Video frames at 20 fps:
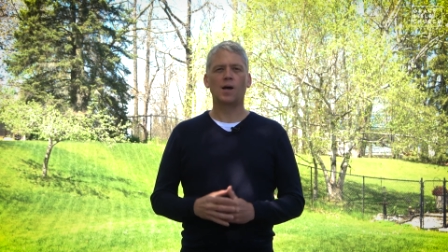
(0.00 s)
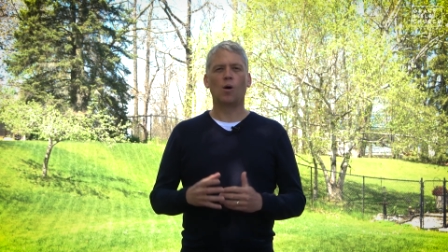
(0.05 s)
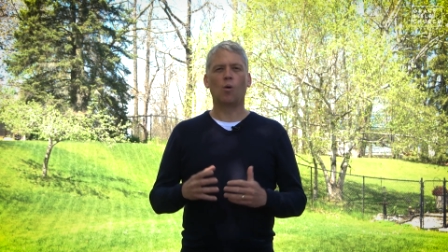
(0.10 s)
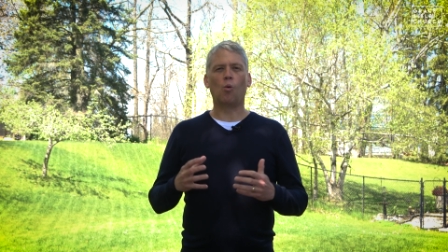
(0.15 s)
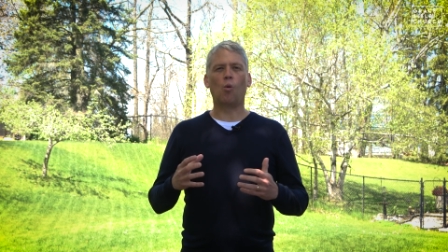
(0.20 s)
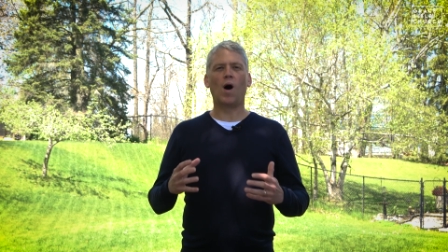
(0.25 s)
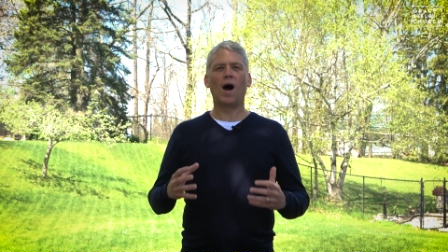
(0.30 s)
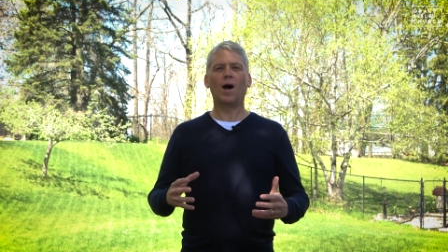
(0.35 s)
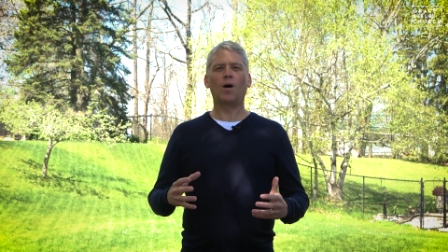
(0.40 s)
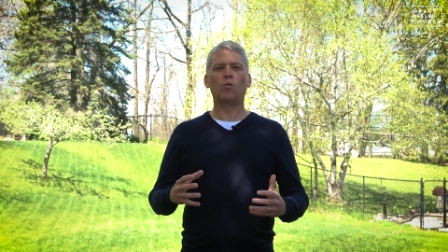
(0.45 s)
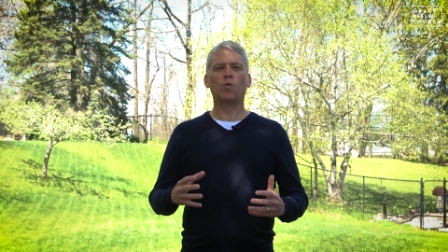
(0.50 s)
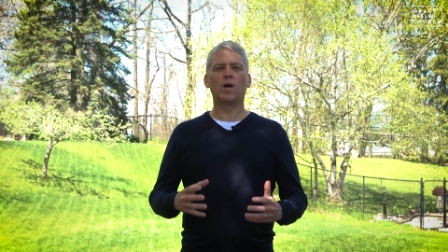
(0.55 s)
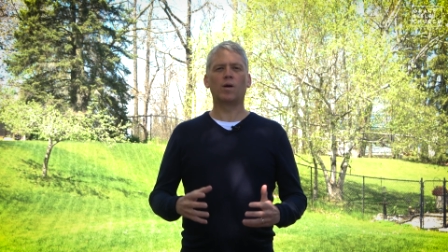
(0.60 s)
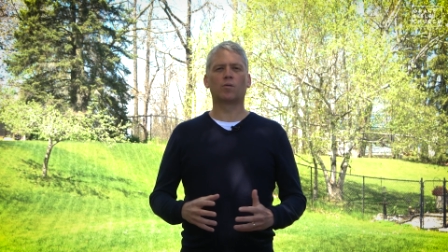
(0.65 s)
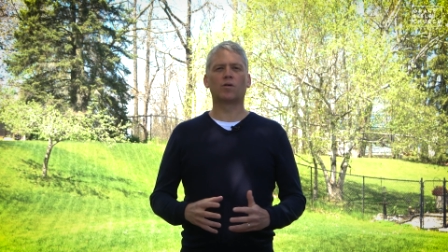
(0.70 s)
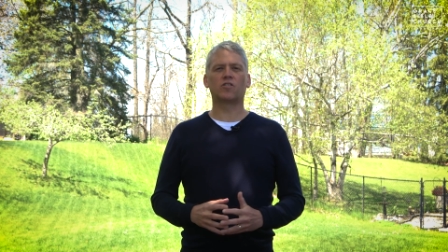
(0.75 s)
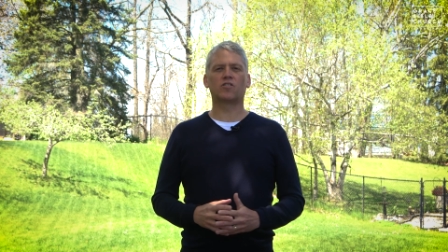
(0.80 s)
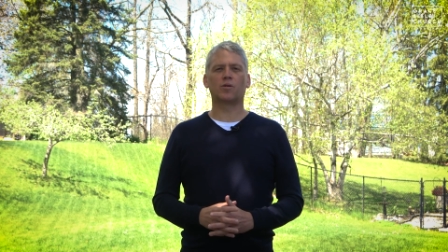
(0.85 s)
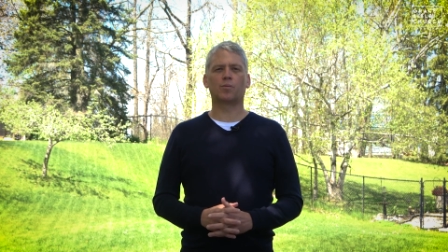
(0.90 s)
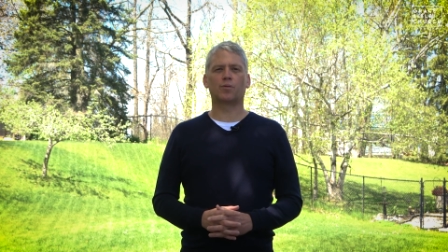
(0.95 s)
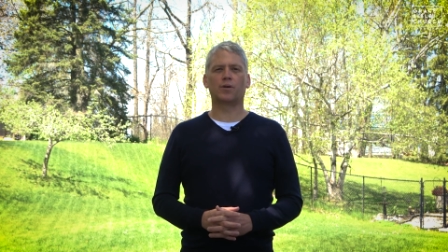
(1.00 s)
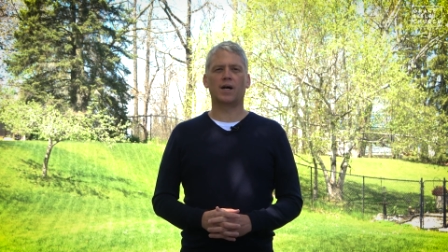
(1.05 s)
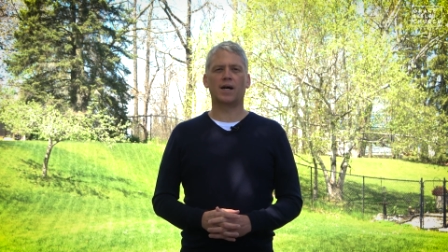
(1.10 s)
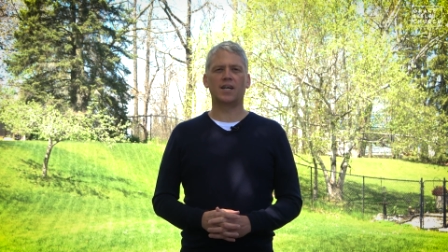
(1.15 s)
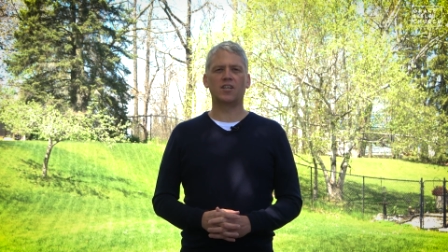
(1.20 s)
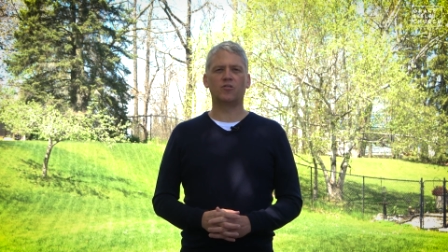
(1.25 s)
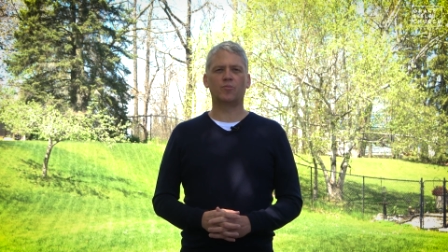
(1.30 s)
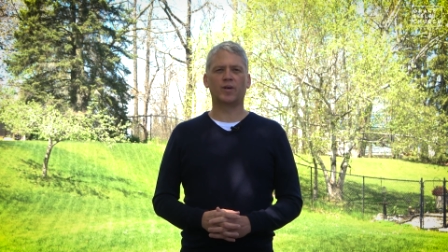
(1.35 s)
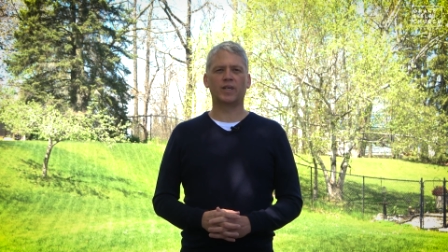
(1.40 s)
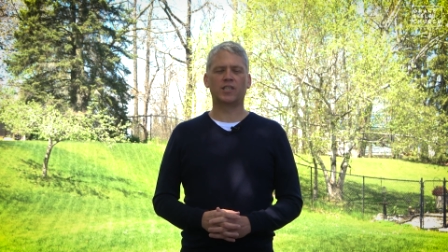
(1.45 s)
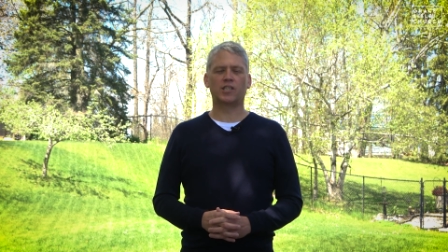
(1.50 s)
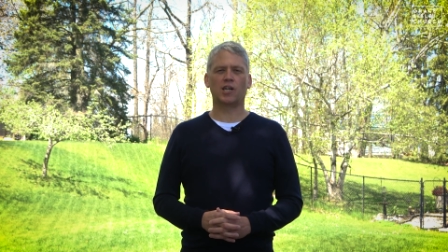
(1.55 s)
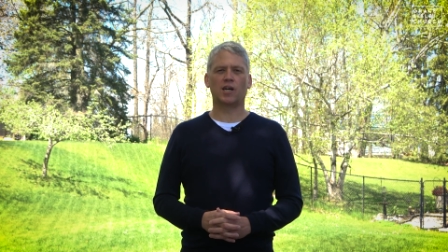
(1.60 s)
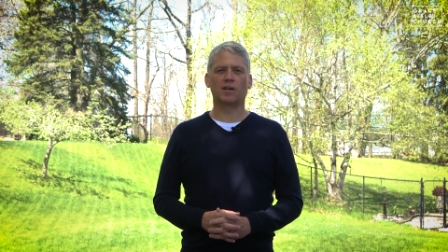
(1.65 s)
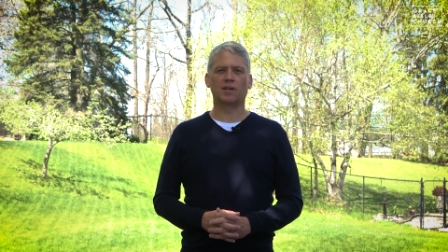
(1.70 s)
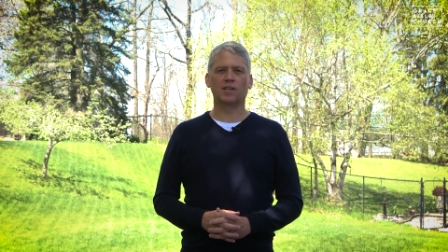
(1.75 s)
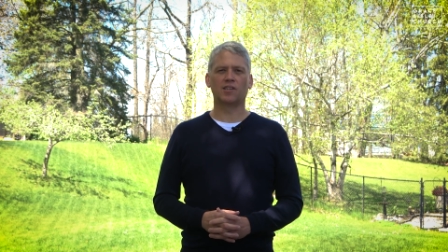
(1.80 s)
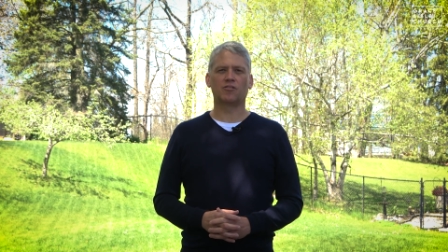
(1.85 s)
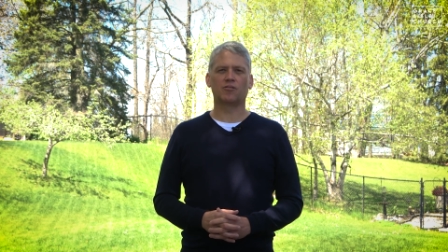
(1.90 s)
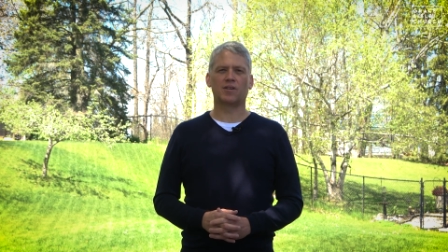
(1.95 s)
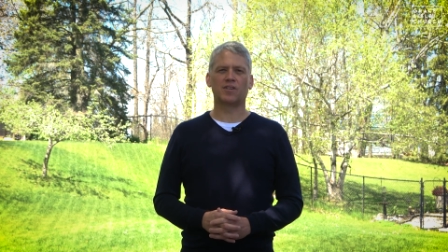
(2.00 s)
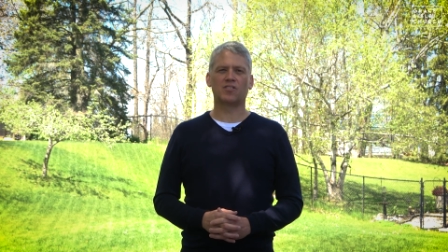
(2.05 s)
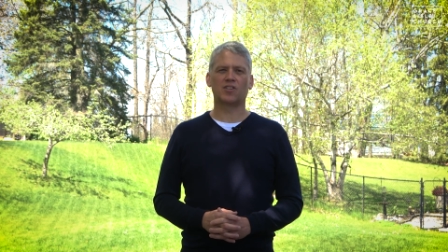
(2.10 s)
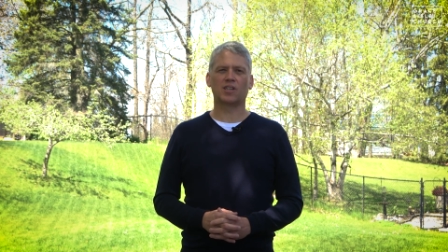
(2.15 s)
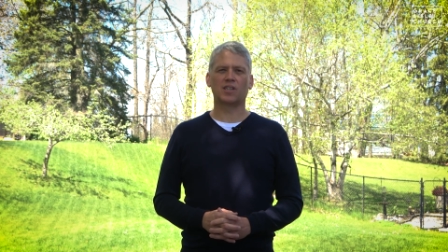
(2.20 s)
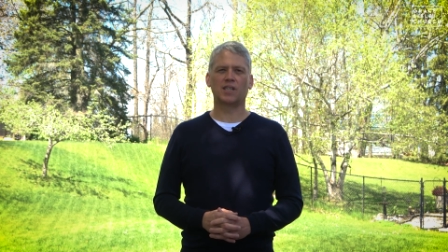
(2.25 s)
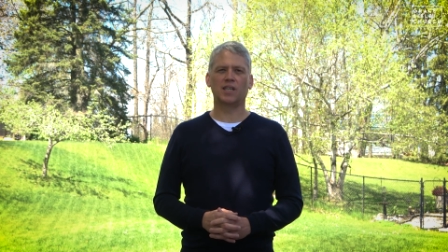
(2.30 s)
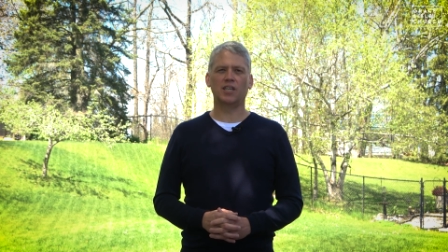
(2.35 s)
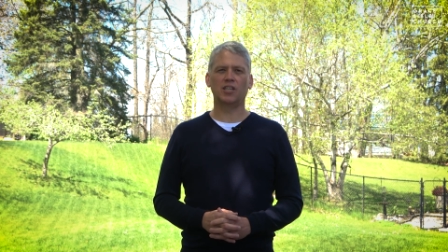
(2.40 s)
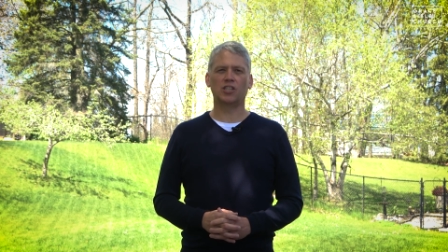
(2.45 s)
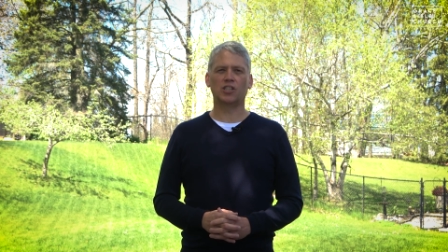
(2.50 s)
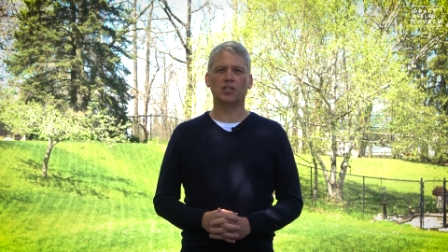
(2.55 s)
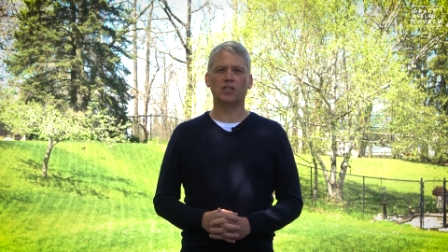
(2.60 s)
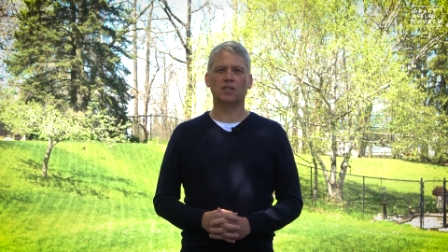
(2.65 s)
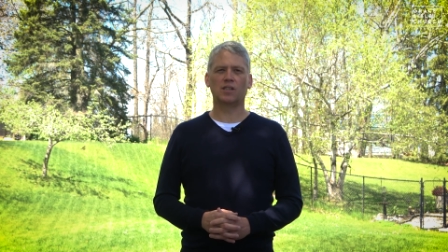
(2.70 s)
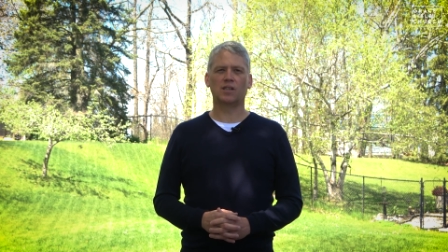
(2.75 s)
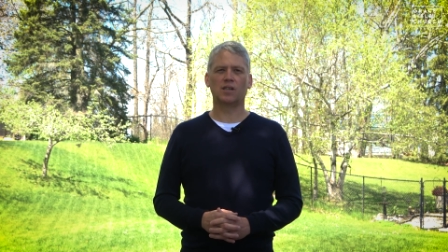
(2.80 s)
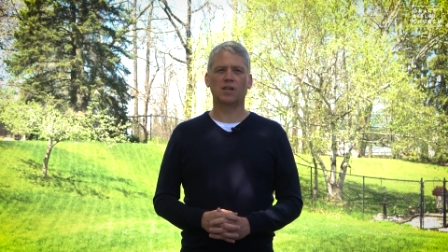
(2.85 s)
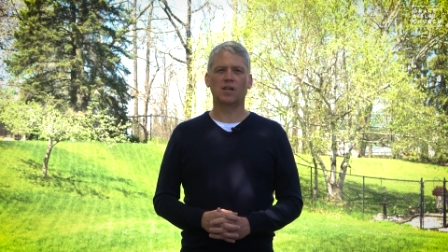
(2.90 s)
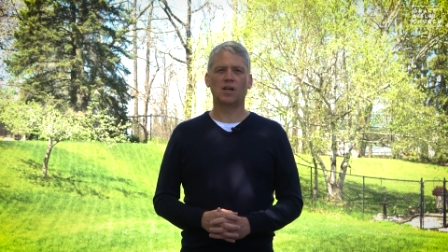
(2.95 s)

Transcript: While we were surprised by Charlie's resignation,